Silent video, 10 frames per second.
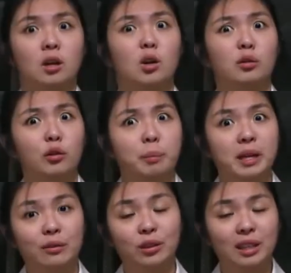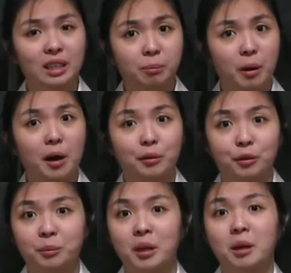God forbid if you need the
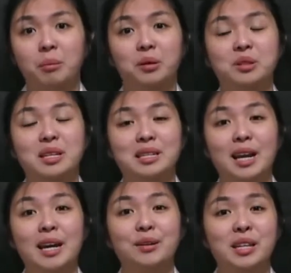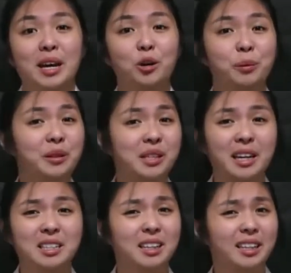bathroom, because these layouts help you to
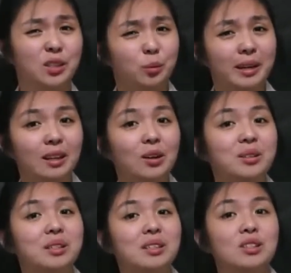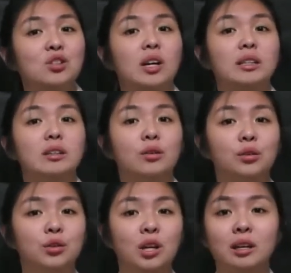get a little bit lost and distracted on
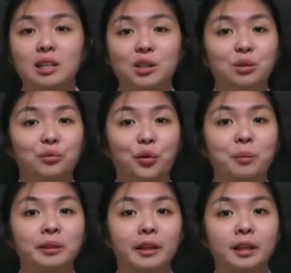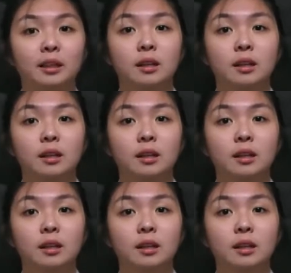your journey to and from there.